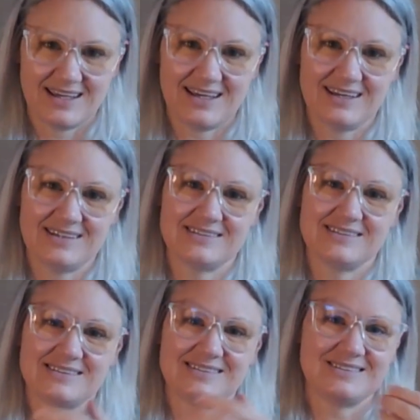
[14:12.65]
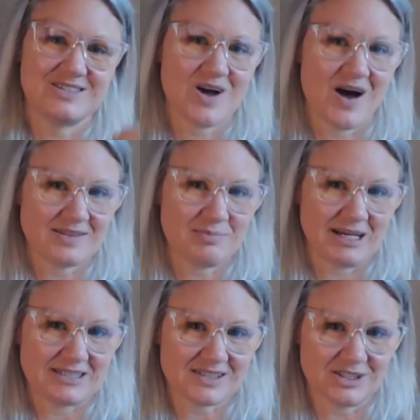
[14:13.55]
is not the
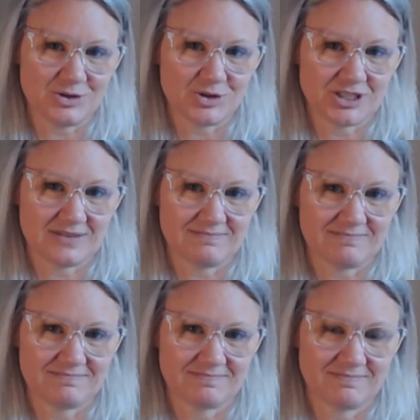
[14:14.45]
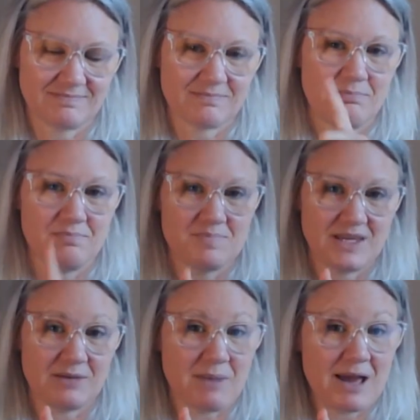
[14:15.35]
best solution.
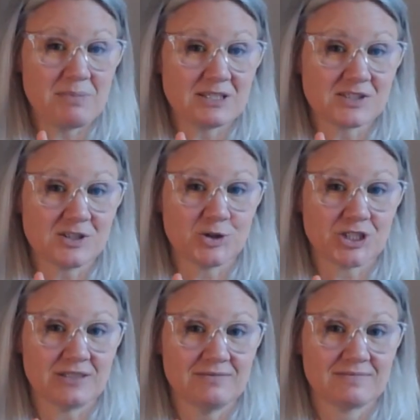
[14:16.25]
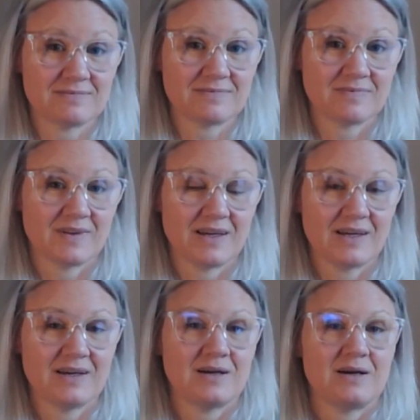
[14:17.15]
It might be a solution,
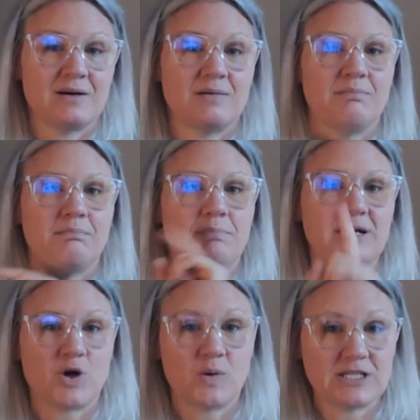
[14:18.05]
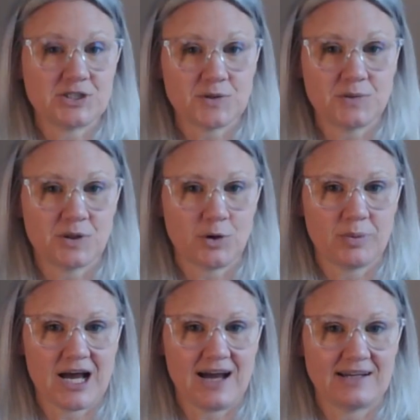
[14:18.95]
but go into it with
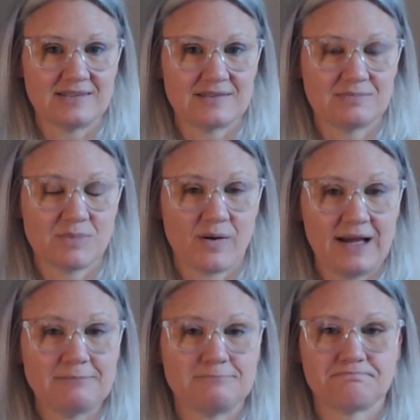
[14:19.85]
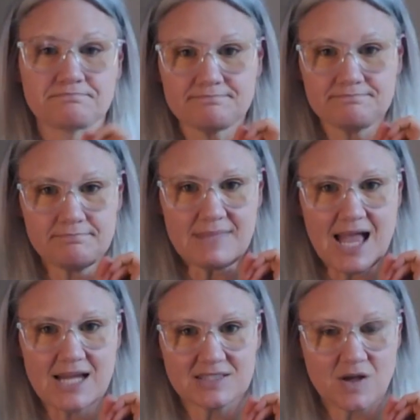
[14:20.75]
open eyes, all right?
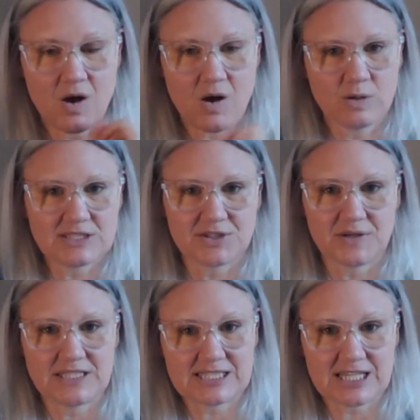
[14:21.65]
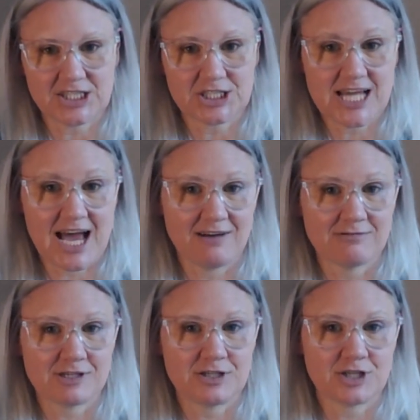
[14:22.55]
And it's always a great discussion to have
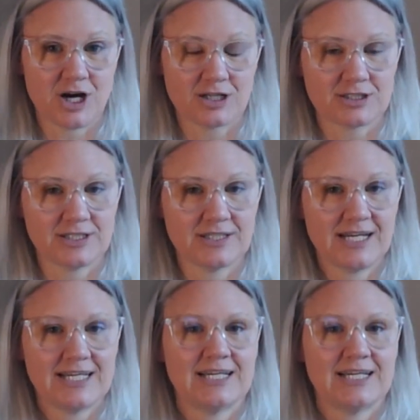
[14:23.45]
with your doctor.